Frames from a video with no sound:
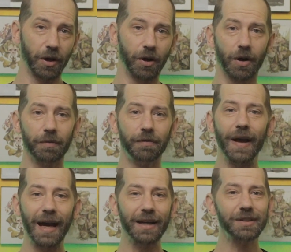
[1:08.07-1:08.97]
are
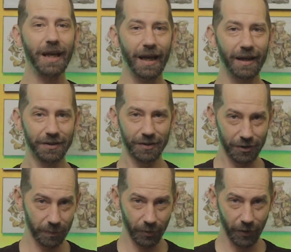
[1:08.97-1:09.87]
fast and
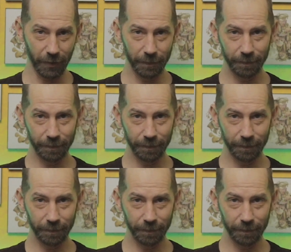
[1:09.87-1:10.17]
accessible, though.